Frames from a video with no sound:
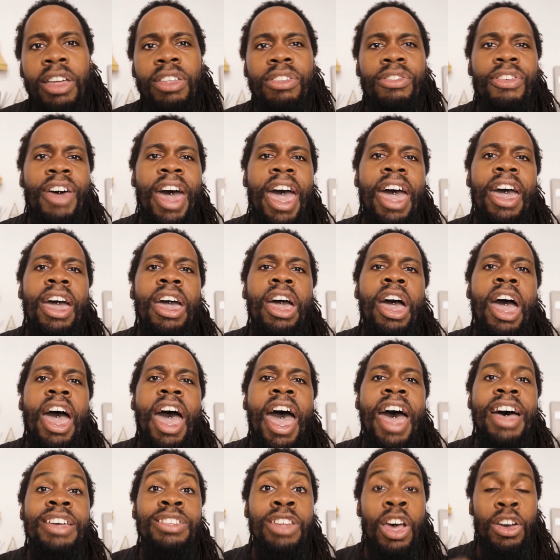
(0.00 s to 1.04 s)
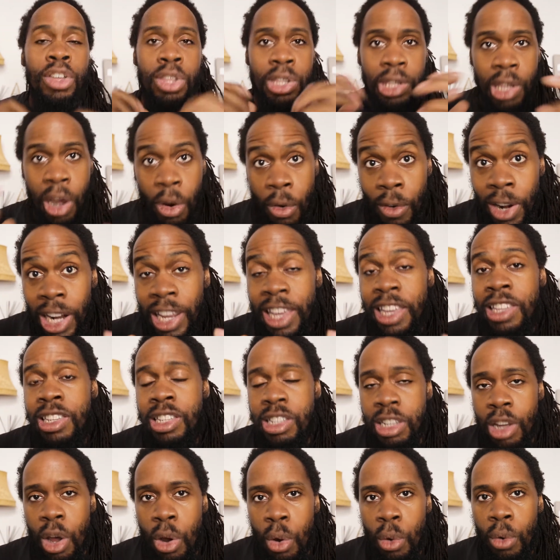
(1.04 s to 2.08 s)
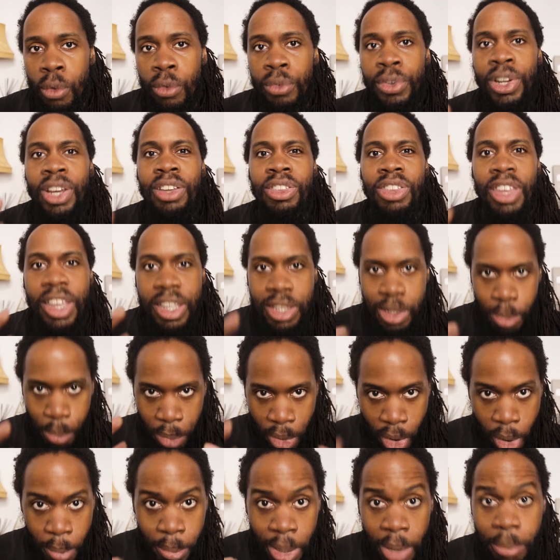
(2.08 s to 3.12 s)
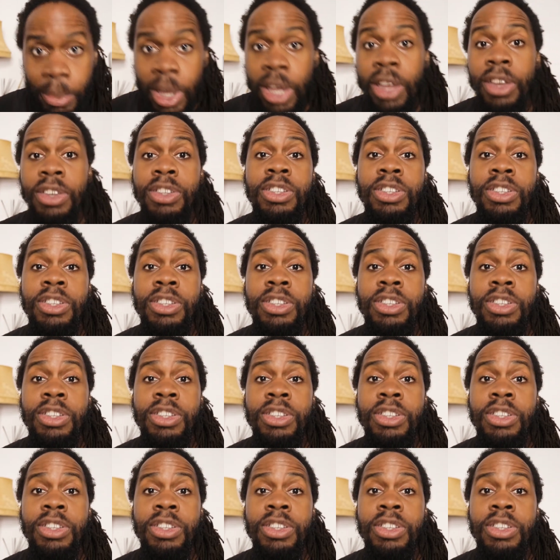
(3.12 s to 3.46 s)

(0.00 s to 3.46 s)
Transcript: that has thoroughly solved this problem.